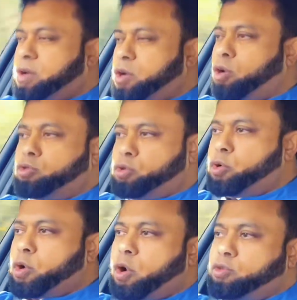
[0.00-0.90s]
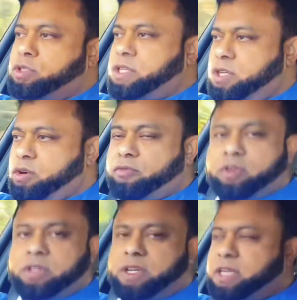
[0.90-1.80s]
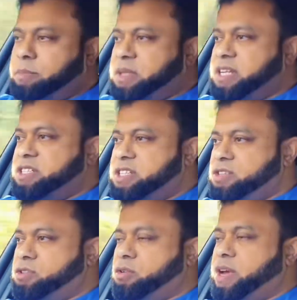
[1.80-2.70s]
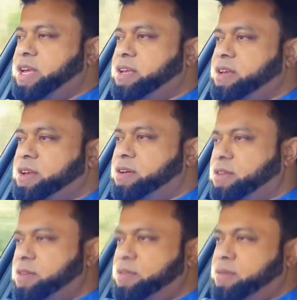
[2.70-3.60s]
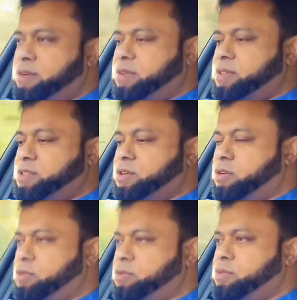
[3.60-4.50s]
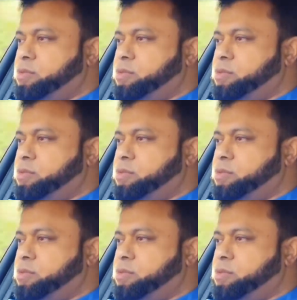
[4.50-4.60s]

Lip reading: go too close. You have to keep the distance, okay? So